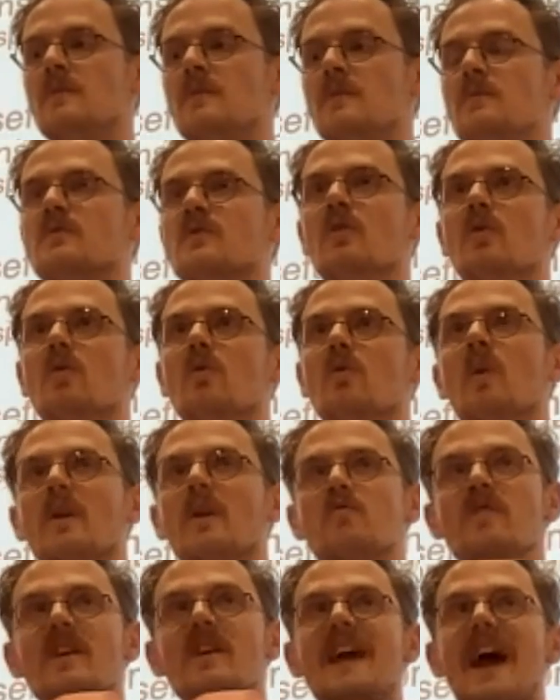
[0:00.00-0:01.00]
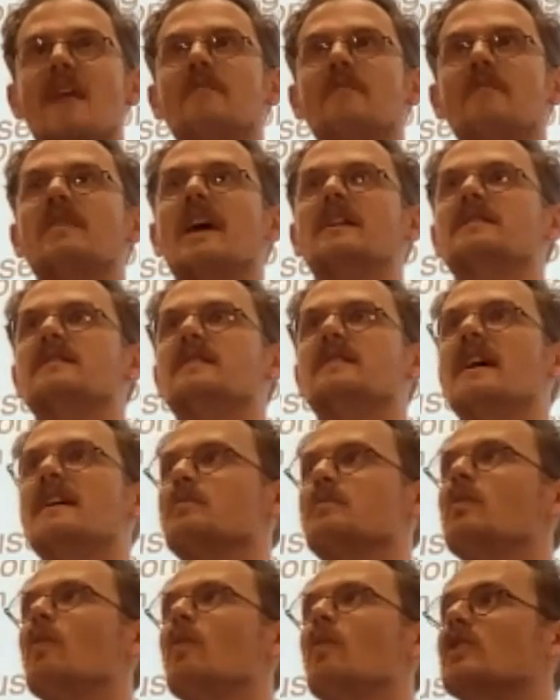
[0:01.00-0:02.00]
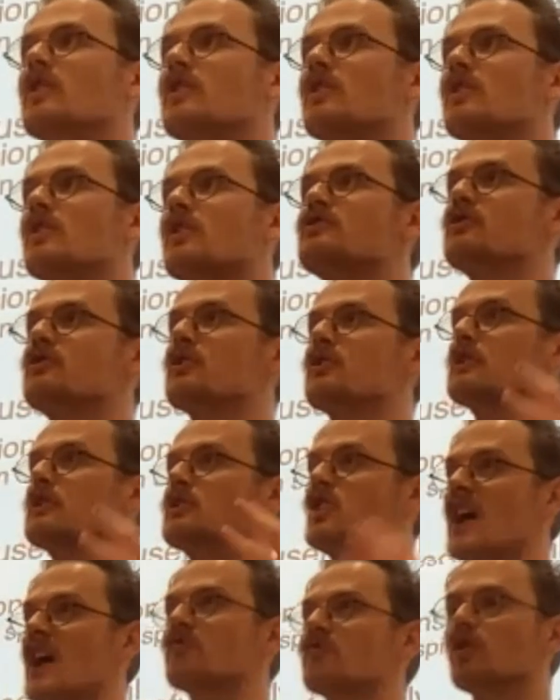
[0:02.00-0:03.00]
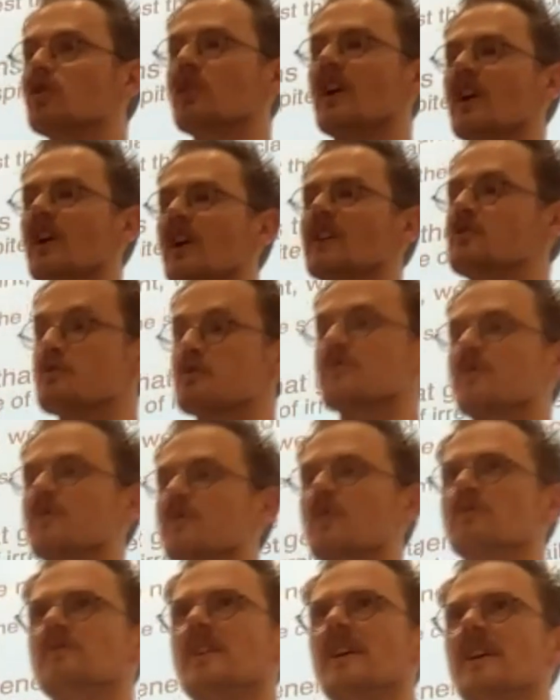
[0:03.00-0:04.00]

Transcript: So what I'm really advocating today is we want conclusions that are general and useful.